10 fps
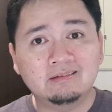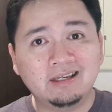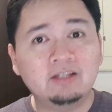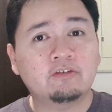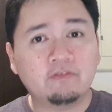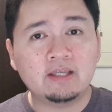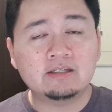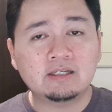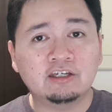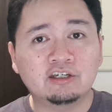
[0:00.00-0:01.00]

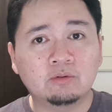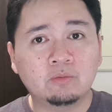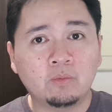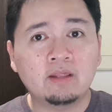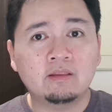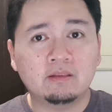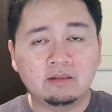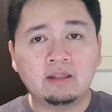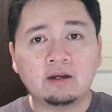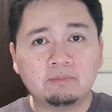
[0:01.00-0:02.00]
interfacing with
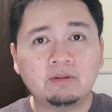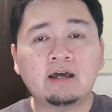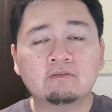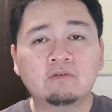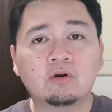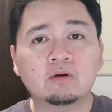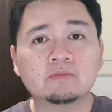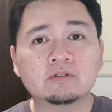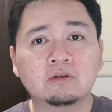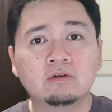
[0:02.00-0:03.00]
their
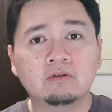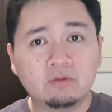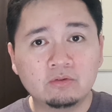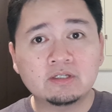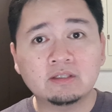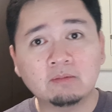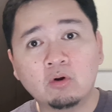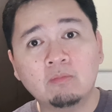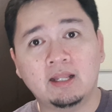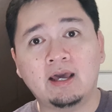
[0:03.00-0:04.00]
platforms using the
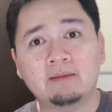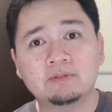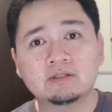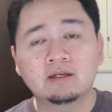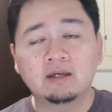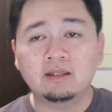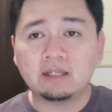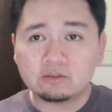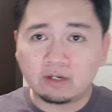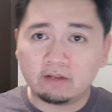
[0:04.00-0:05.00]
mobile apps, and
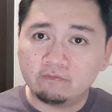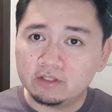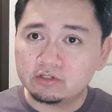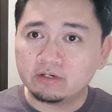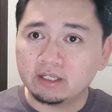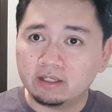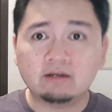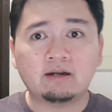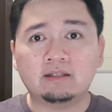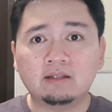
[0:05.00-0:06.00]
that's what I'm featuring
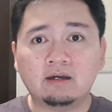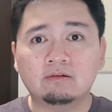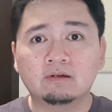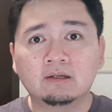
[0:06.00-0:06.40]
here right now.